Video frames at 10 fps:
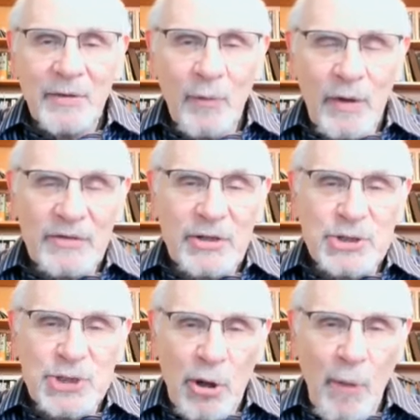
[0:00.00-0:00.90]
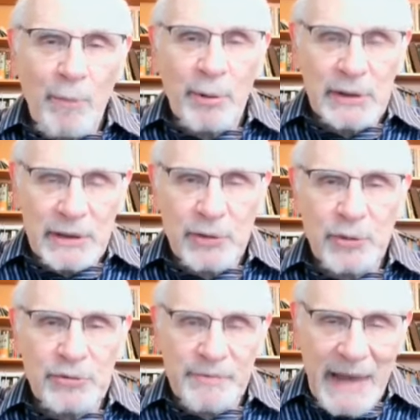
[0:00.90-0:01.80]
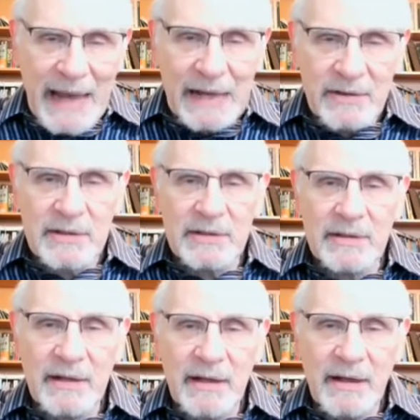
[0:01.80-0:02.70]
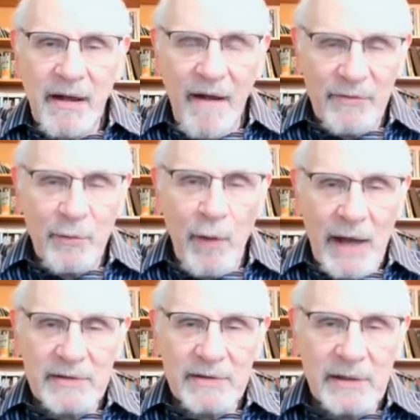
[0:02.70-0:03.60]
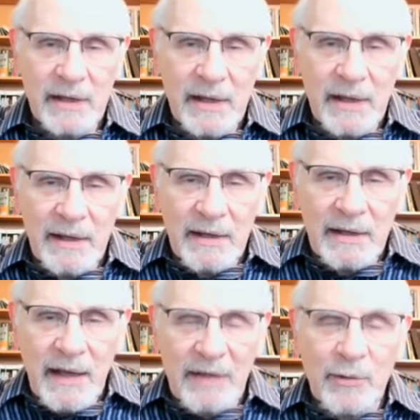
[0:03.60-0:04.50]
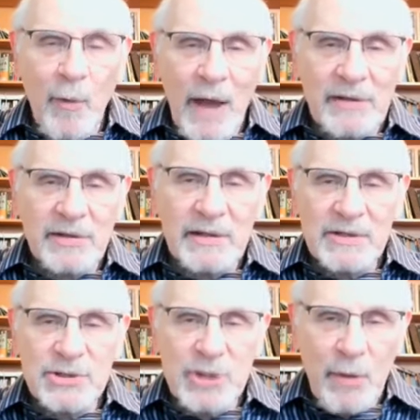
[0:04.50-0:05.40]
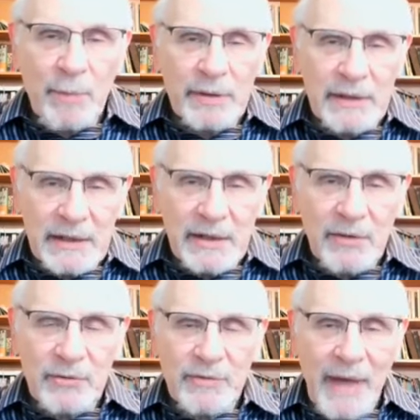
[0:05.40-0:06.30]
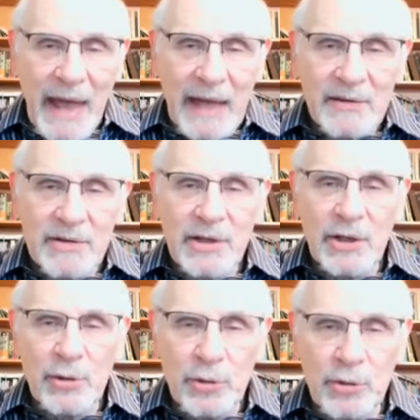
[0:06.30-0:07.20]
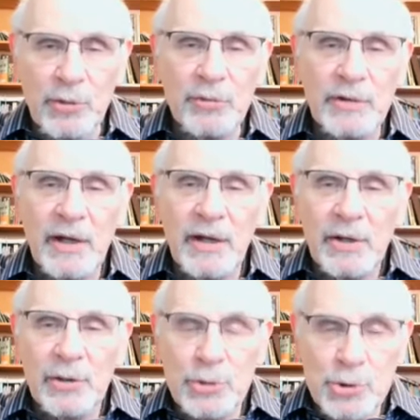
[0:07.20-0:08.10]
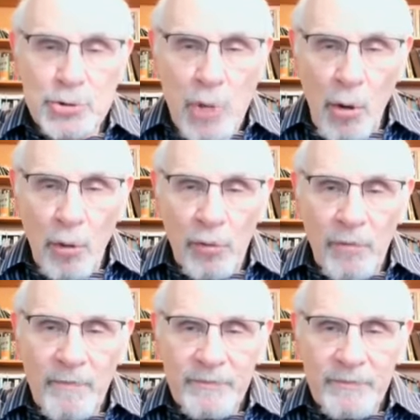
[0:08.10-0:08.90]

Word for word: with the geopolitical demands of the West and the West's geopolitical demands include control